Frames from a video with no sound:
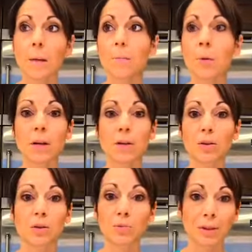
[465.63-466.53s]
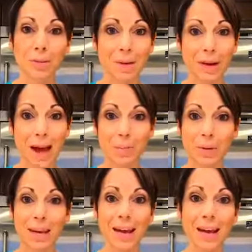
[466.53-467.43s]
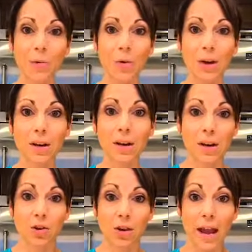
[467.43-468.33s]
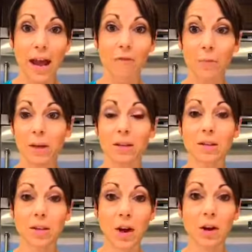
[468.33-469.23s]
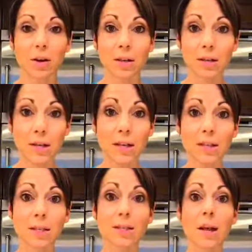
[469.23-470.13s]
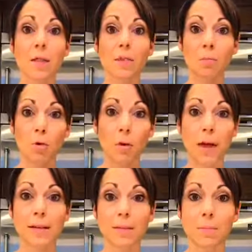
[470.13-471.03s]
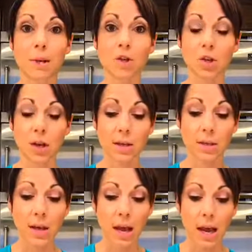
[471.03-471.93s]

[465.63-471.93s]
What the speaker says: but you really may not be getting what it could have, because the longer it sits, the more that diminishes.